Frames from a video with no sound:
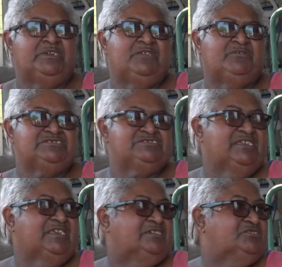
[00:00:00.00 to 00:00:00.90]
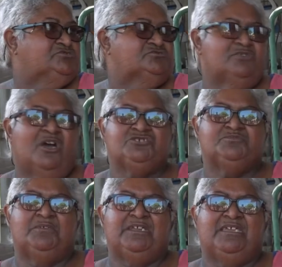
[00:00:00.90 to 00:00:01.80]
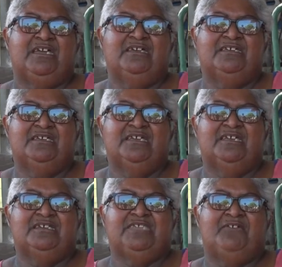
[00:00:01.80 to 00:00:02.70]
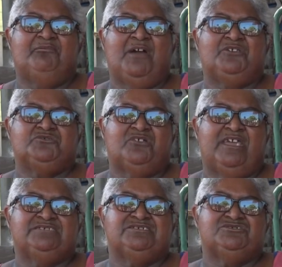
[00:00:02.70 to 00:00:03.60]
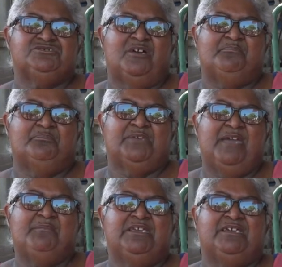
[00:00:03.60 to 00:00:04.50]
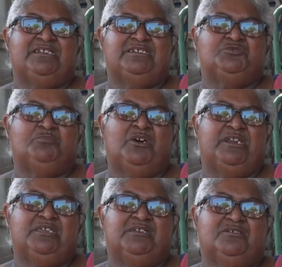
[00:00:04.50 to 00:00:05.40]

when he was sick in the hospital here, they found traces of chemical in his body.